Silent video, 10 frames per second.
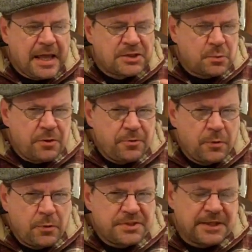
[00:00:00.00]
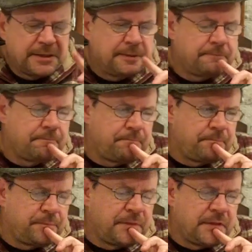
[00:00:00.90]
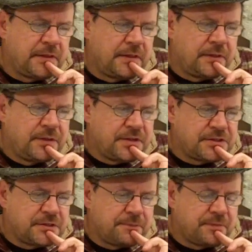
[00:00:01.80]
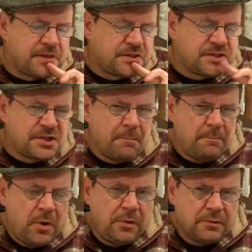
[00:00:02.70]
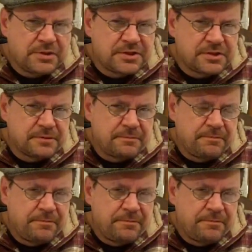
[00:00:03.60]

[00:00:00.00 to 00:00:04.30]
It's worth noting that some malts